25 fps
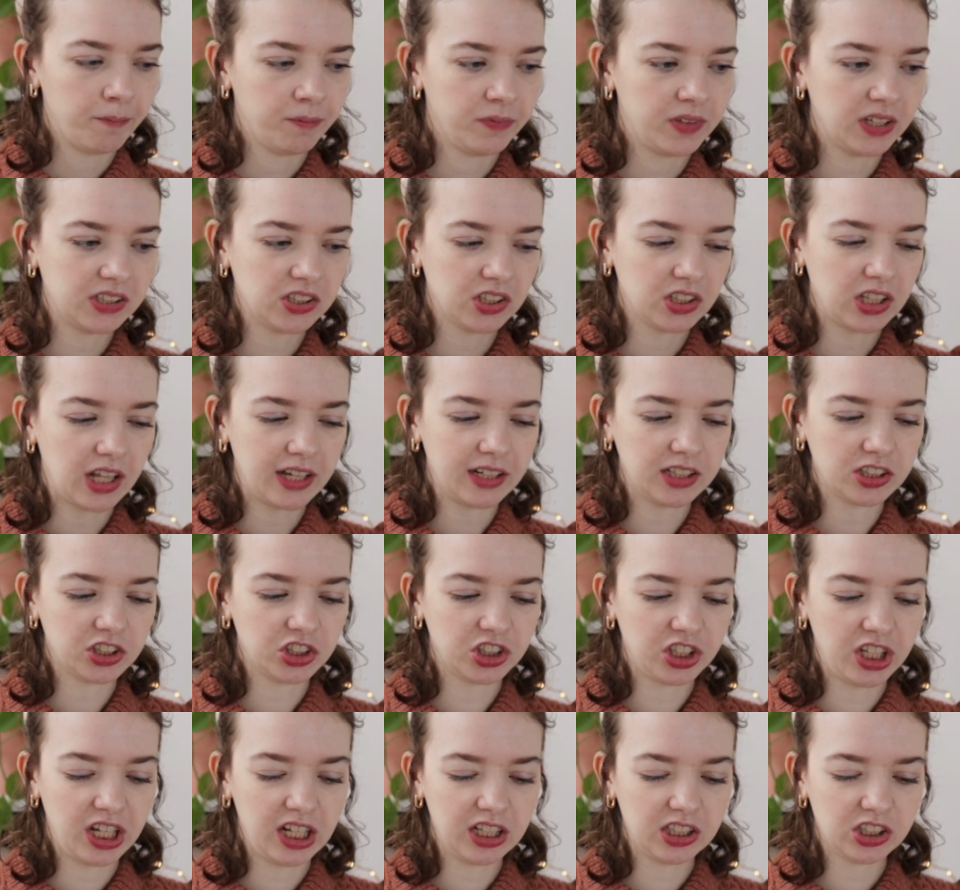this is like a
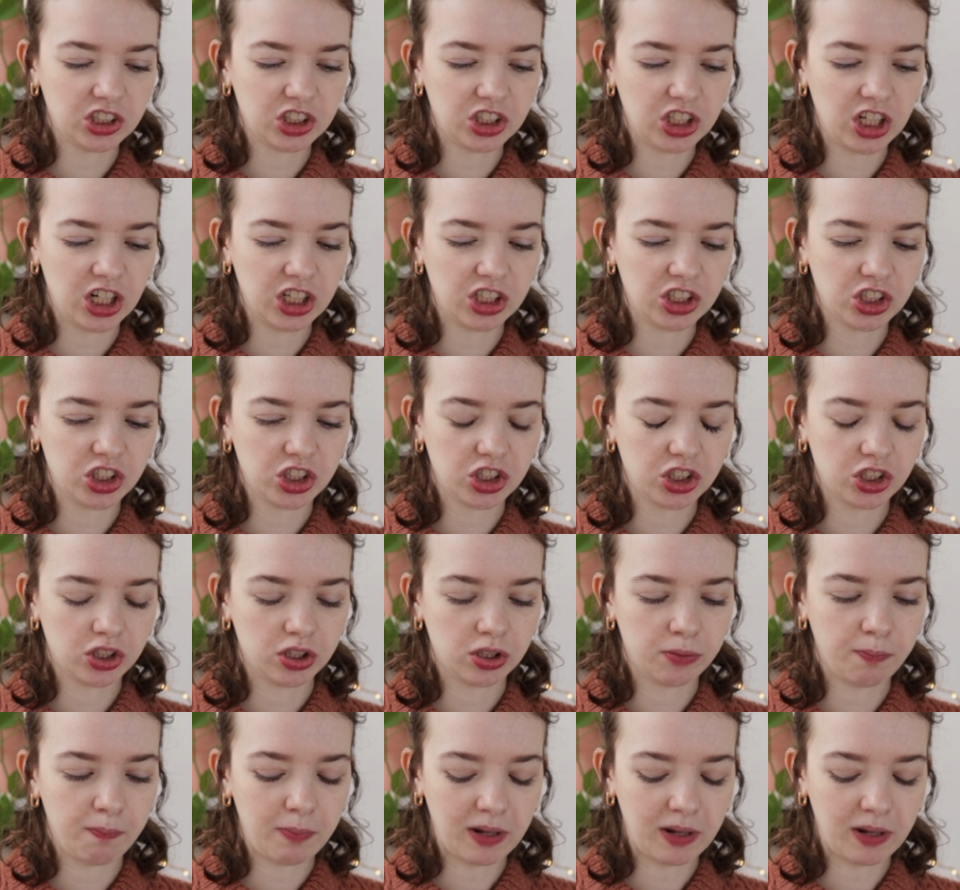seed stitch